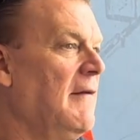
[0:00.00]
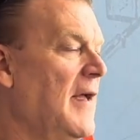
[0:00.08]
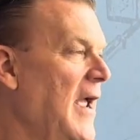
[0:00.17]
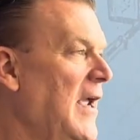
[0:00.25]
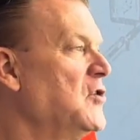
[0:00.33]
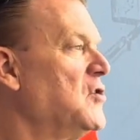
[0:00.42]

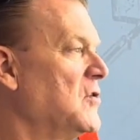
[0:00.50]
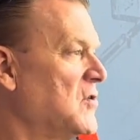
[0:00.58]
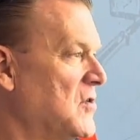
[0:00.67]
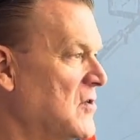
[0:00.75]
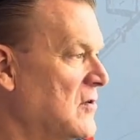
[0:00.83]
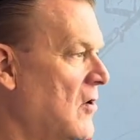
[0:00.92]

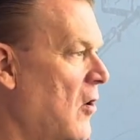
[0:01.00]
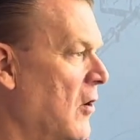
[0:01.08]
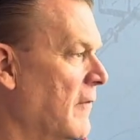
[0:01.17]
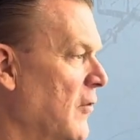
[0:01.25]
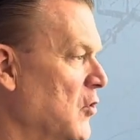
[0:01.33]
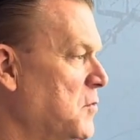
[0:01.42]
agents,
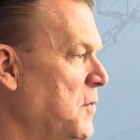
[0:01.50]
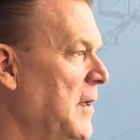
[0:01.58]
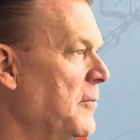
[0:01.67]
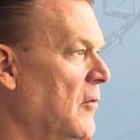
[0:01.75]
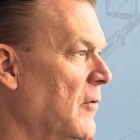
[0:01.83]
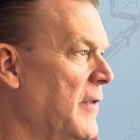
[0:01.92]
all those
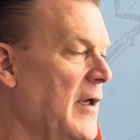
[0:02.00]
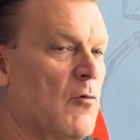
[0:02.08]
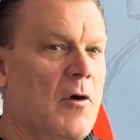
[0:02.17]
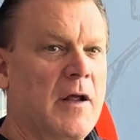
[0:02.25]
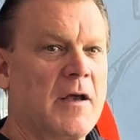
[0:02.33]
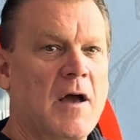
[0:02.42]
people, they
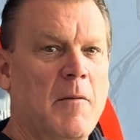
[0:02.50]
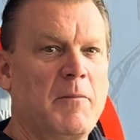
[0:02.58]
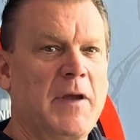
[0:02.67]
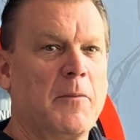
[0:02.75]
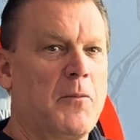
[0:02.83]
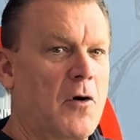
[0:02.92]
want to come
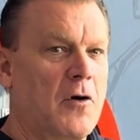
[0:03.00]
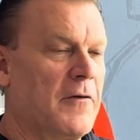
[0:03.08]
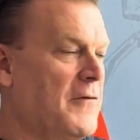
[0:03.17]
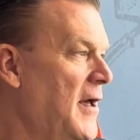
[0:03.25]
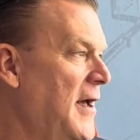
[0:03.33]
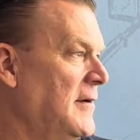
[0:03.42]
be a part of
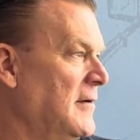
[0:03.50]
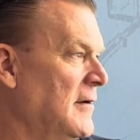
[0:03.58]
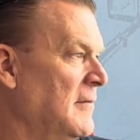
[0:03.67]
that.